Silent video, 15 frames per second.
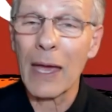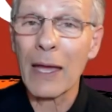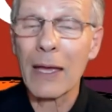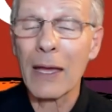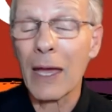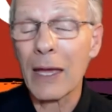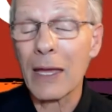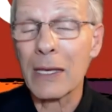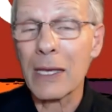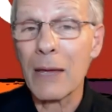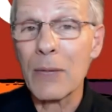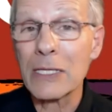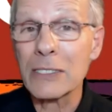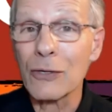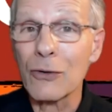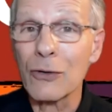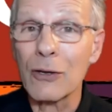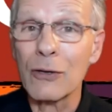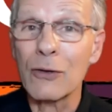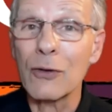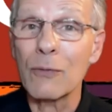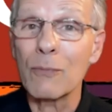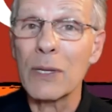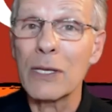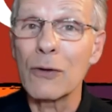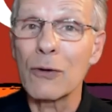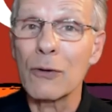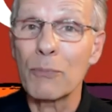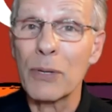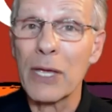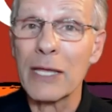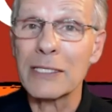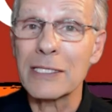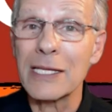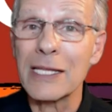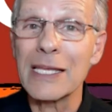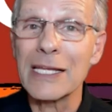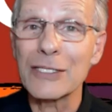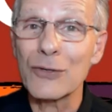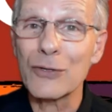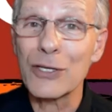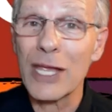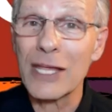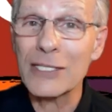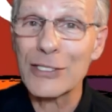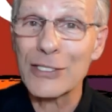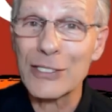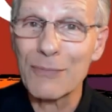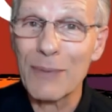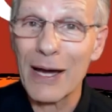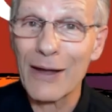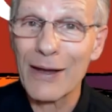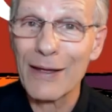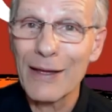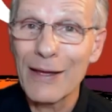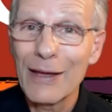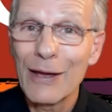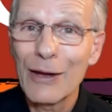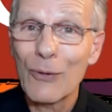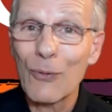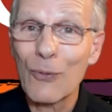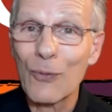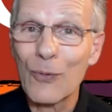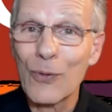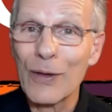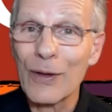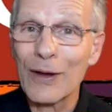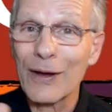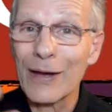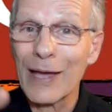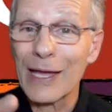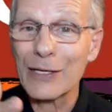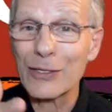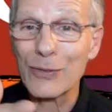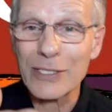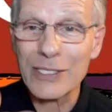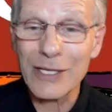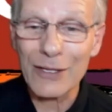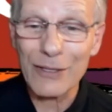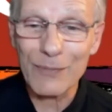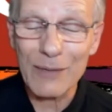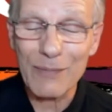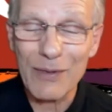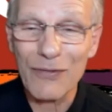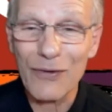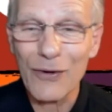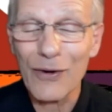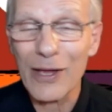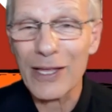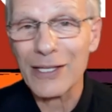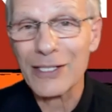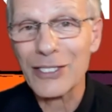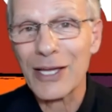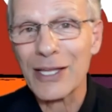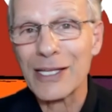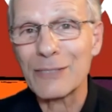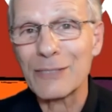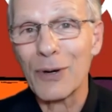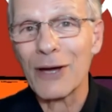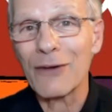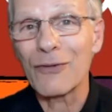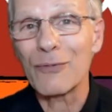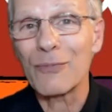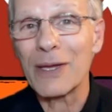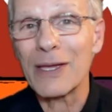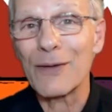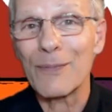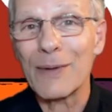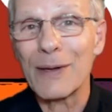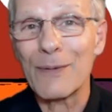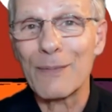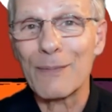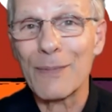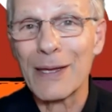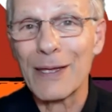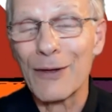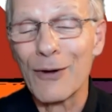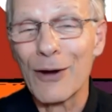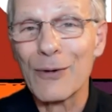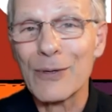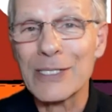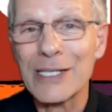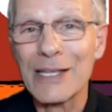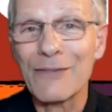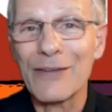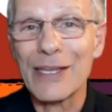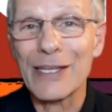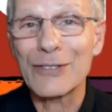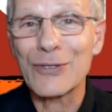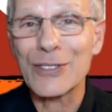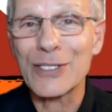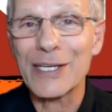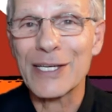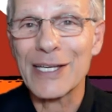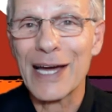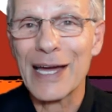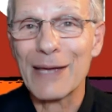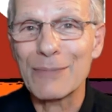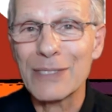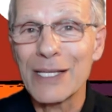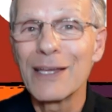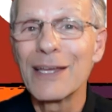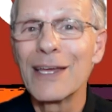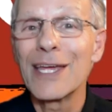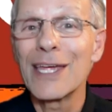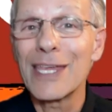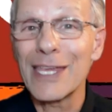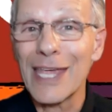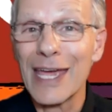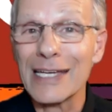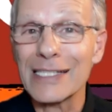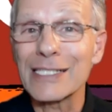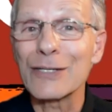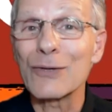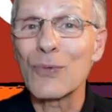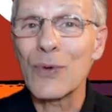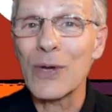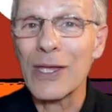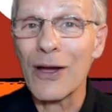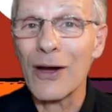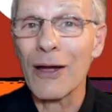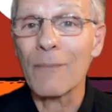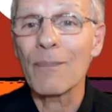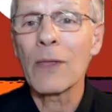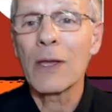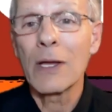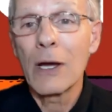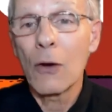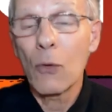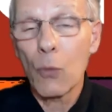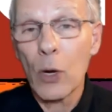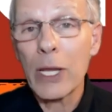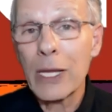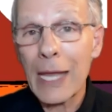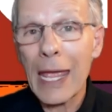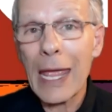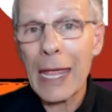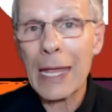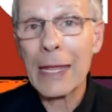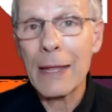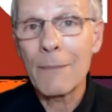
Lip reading: Academics are going to be doing PhD dissertations about it. Andrew was telling me beforehand, the Chinese proverb, may you always live in interesting times. Yes, we are. One day,